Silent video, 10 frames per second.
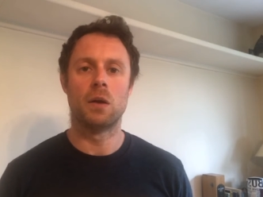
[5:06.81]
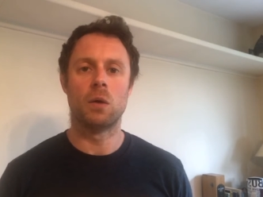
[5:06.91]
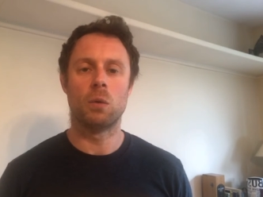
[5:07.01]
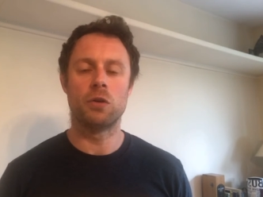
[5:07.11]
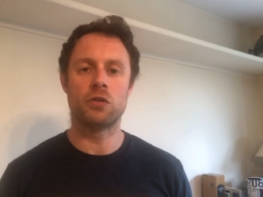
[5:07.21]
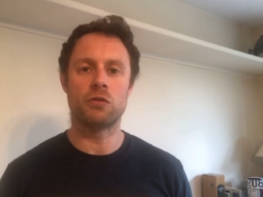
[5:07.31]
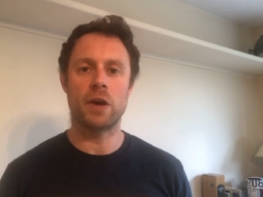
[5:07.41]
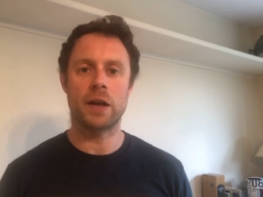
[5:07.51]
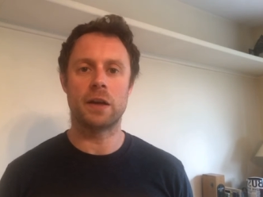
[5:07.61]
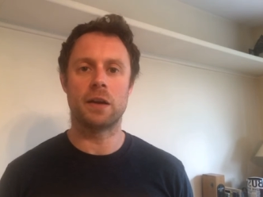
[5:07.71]
We're just
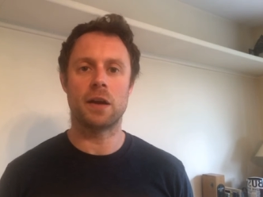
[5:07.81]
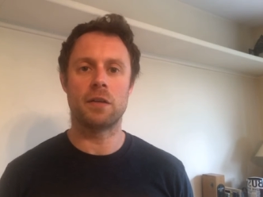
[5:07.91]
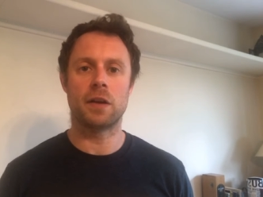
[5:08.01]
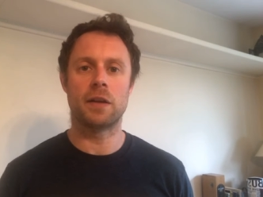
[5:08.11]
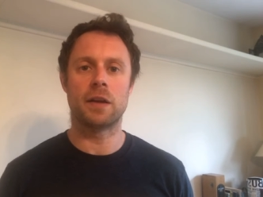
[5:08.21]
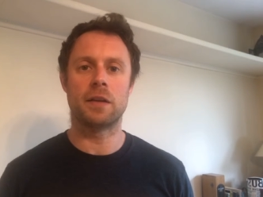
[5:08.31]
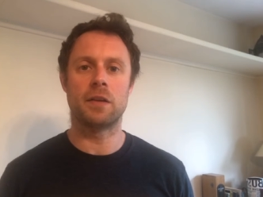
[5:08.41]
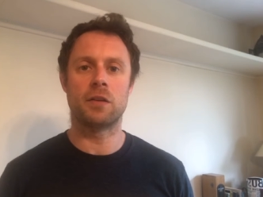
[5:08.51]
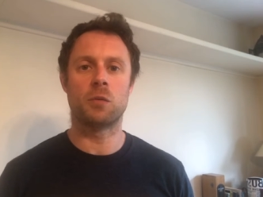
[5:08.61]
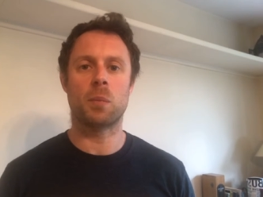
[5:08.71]
recognizing that
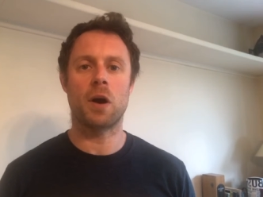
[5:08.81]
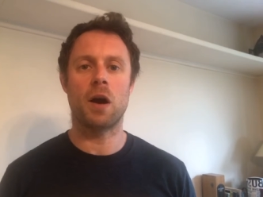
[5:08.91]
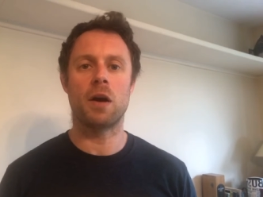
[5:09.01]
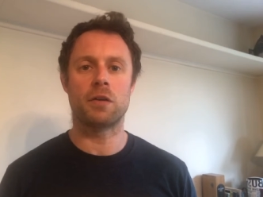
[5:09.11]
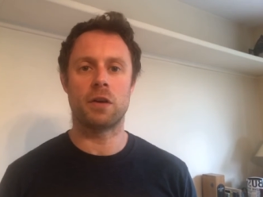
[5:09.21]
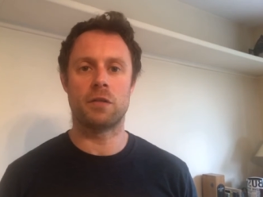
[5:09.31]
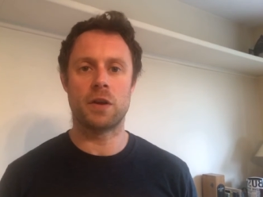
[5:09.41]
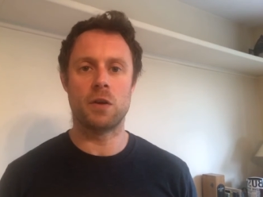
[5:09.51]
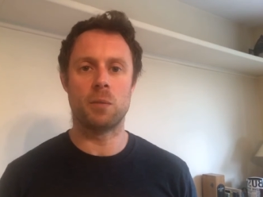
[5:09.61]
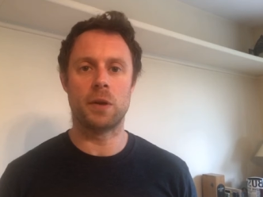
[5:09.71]
this is part of the
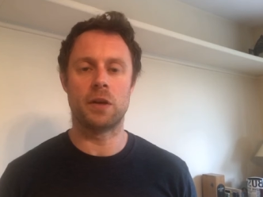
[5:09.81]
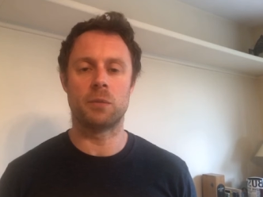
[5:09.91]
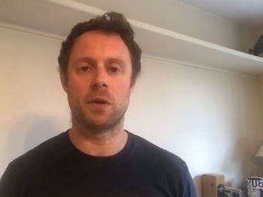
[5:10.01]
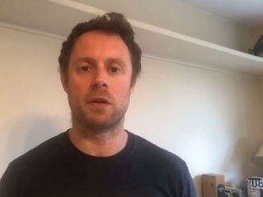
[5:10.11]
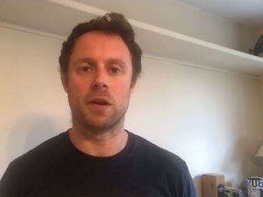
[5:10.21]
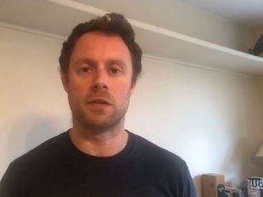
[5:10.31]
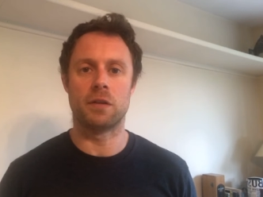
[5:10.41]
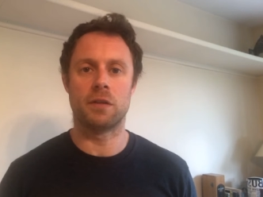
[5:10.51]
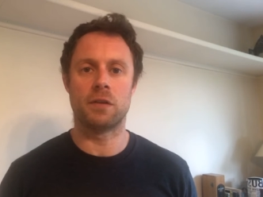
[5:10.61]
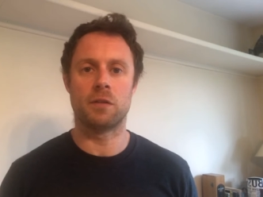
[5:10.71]
human experience.
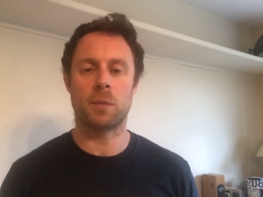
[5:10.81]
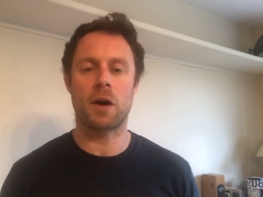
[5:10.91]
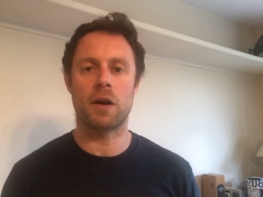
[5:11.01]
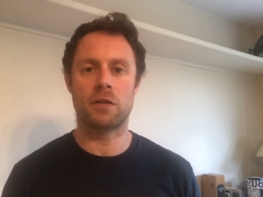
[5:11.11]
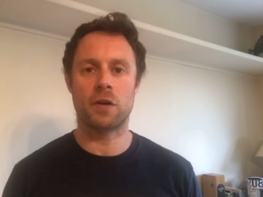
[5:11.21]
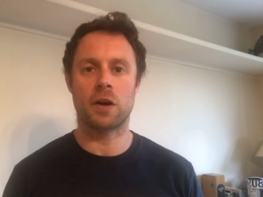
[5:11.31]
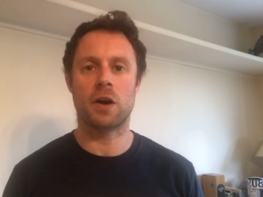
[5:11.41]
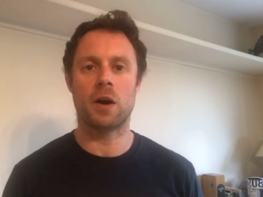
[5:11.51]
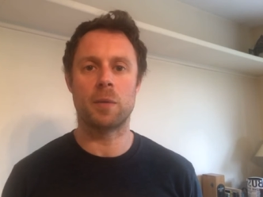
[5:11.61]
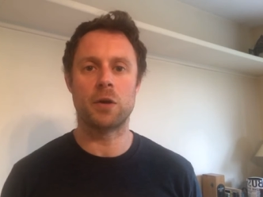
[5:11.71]
This is part of our
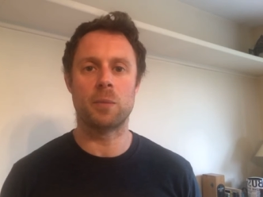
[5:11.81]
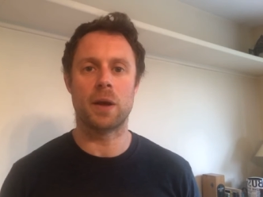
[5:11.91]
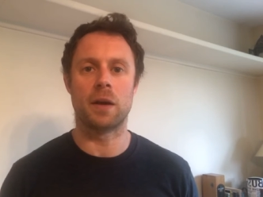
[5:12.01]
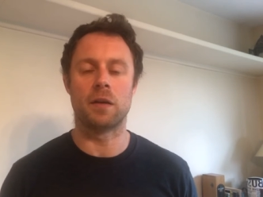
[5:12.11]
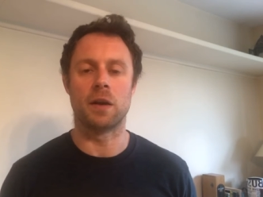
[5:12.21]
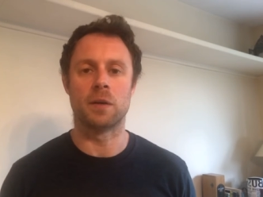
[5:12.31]
common humanity.